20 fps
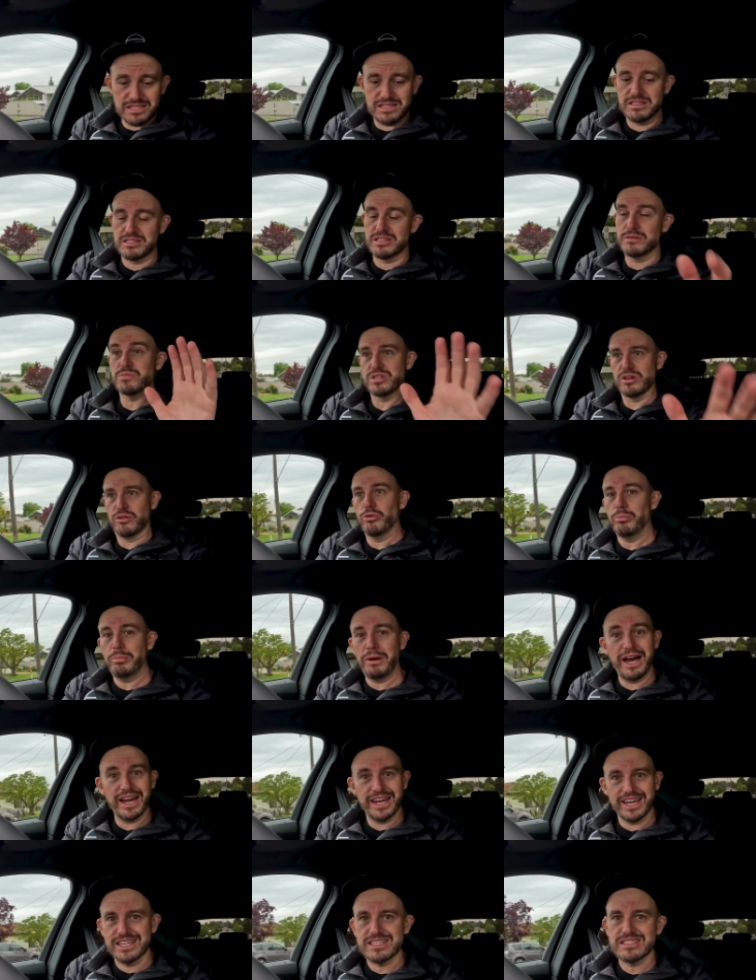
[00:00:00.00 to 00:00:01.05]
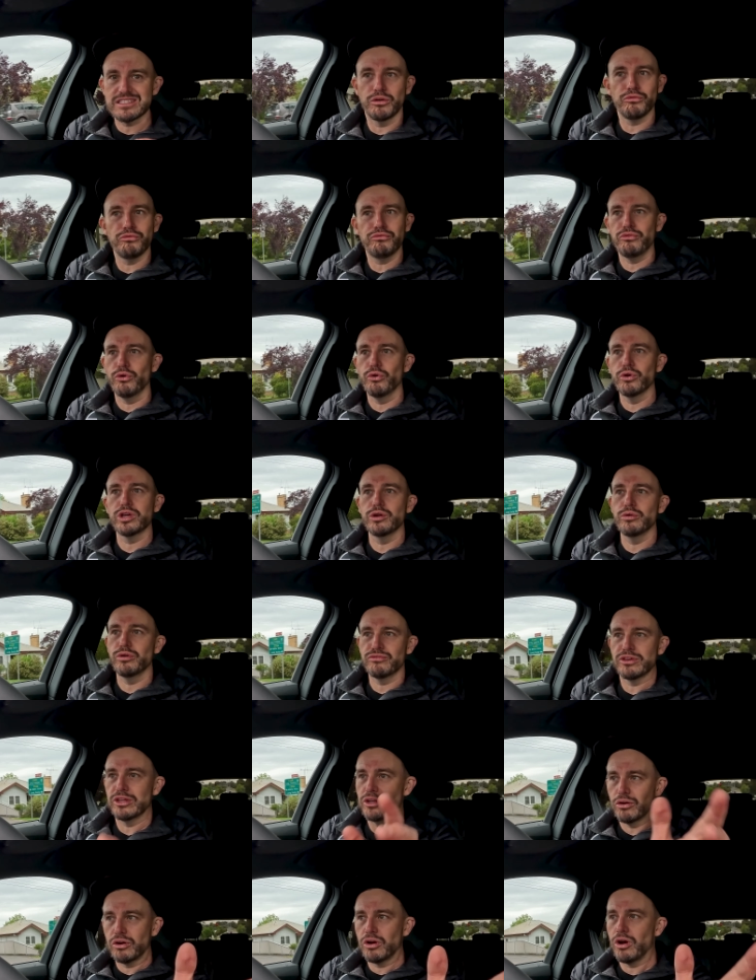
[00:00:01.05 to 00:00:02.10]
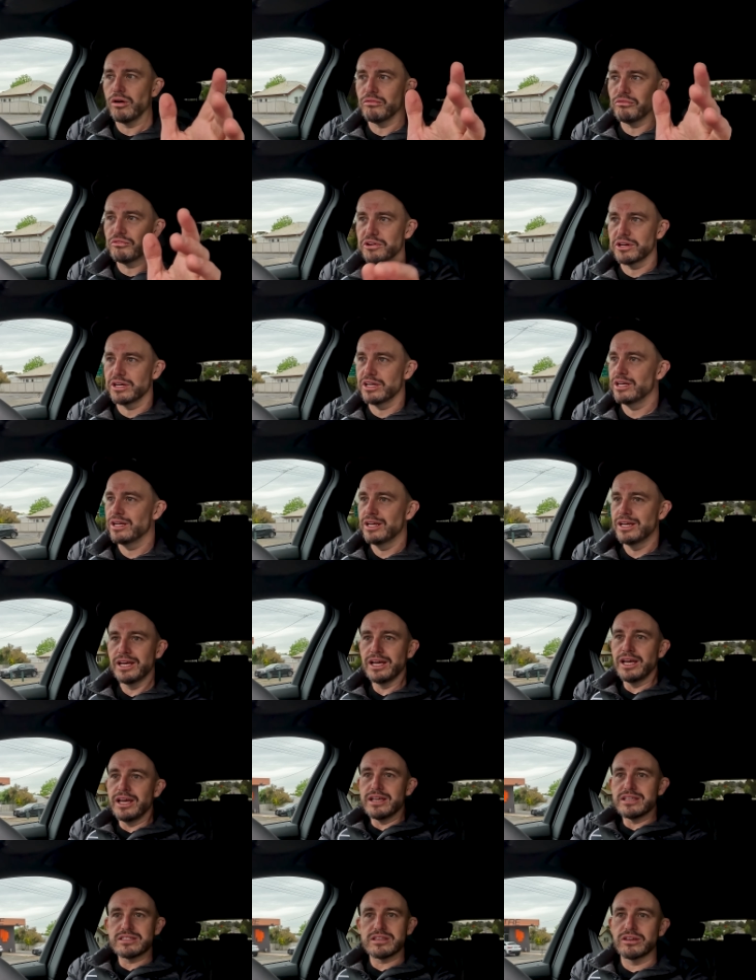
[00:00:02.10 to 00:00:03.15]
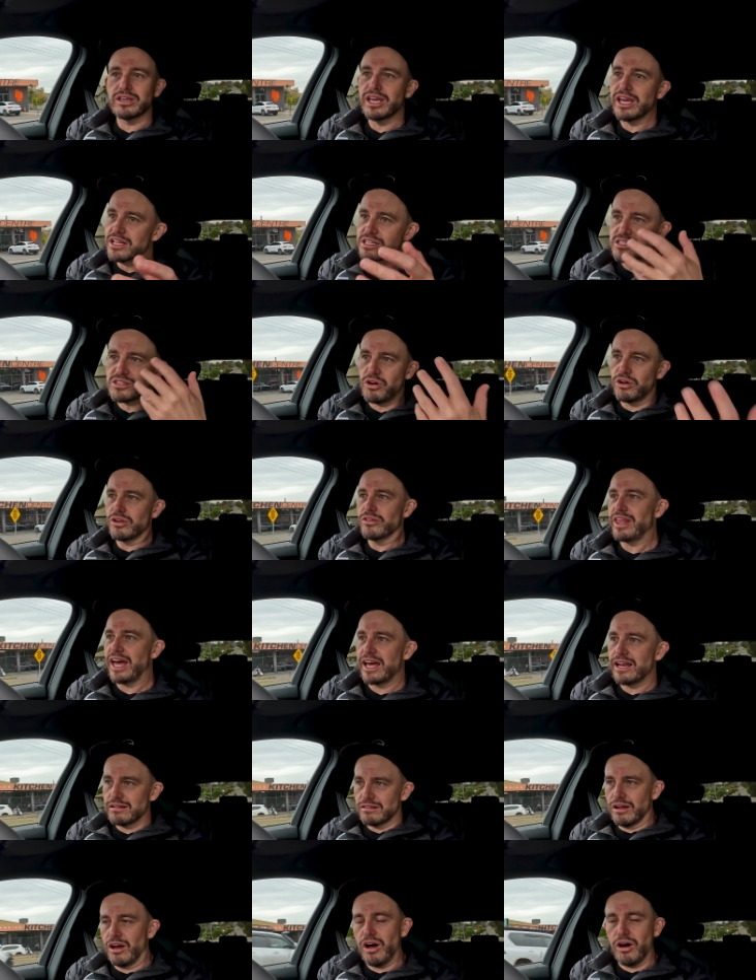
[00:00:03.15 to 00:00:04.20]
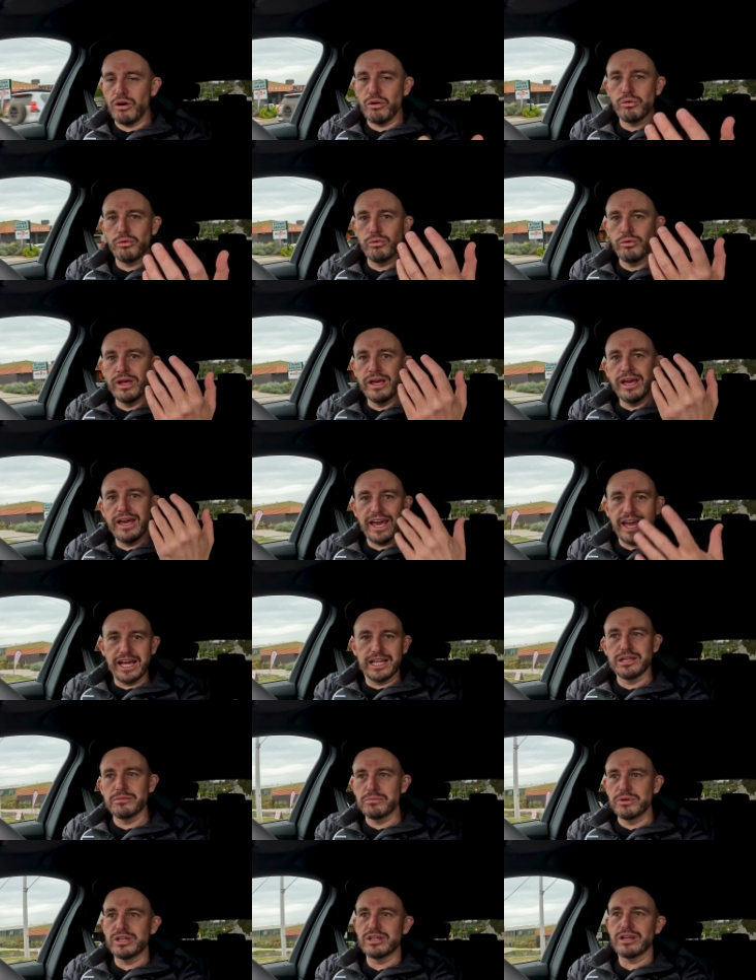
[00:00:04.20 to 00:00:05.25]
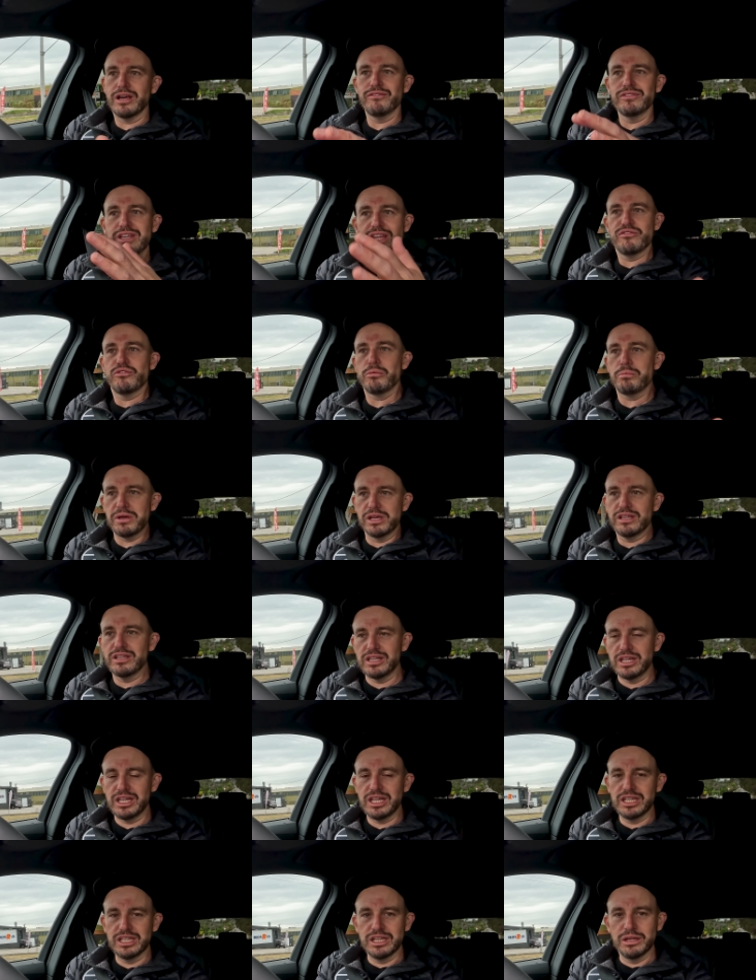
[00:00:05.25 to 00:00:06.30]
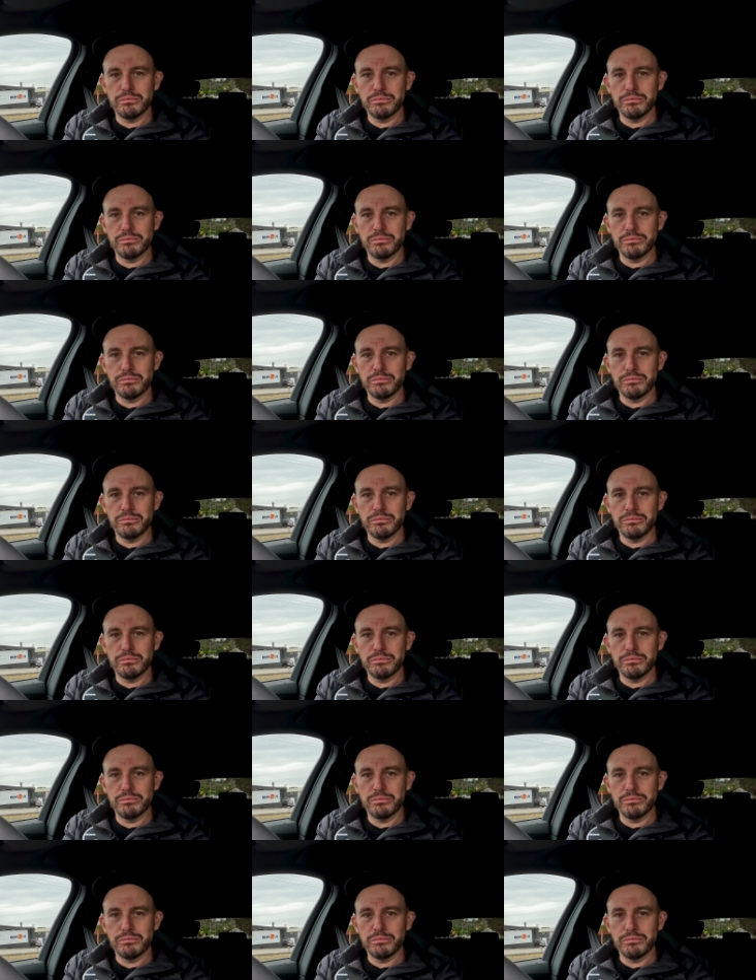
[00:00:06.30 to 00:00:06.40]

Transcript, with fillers: system, so it'll park itself for you if you're not confident. So yeah, it's got that whole element of livability